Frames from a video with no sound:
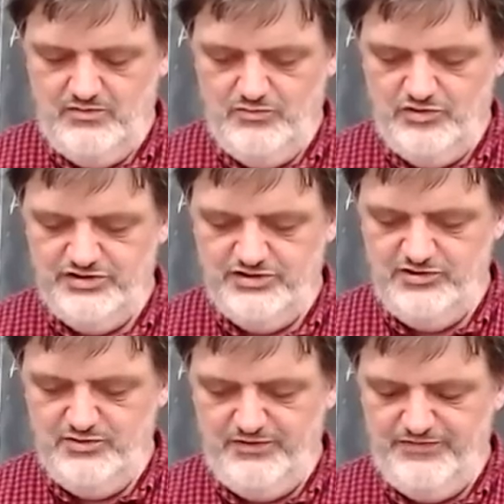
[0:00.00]
more
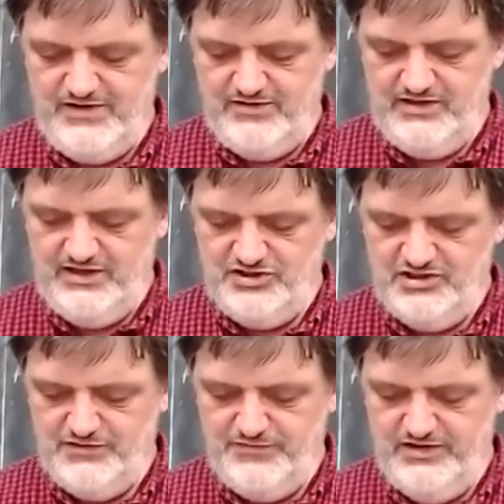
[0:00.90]
suitable
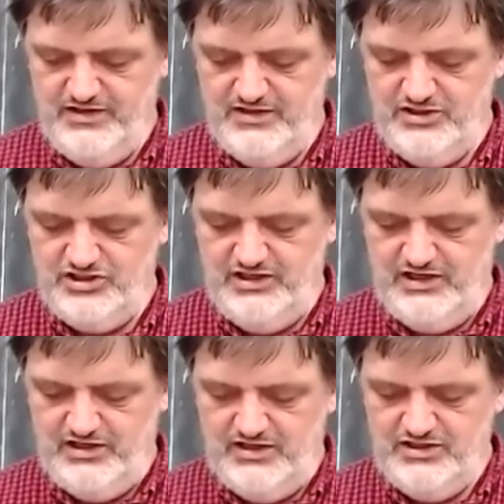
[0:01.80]
foundations for the
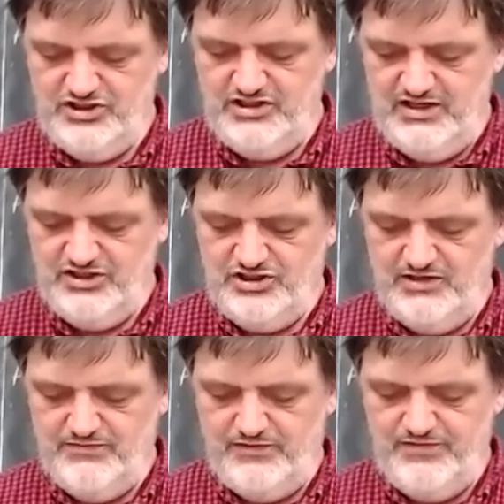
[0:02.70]

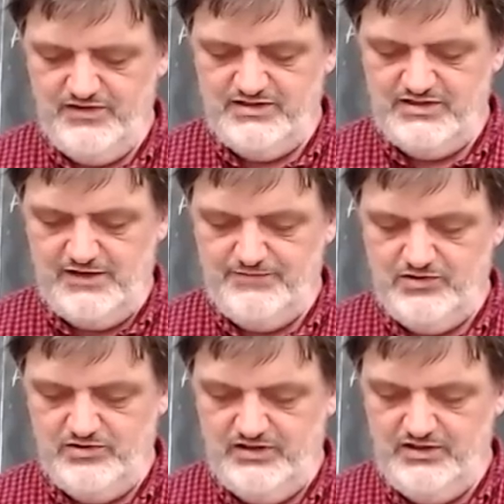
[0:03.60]
initiation of a
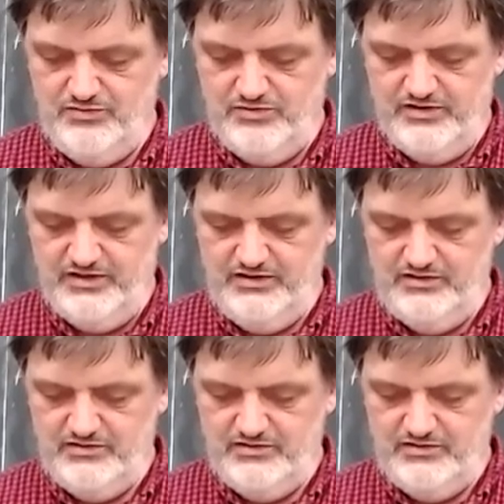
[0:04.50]
philosophical inquiry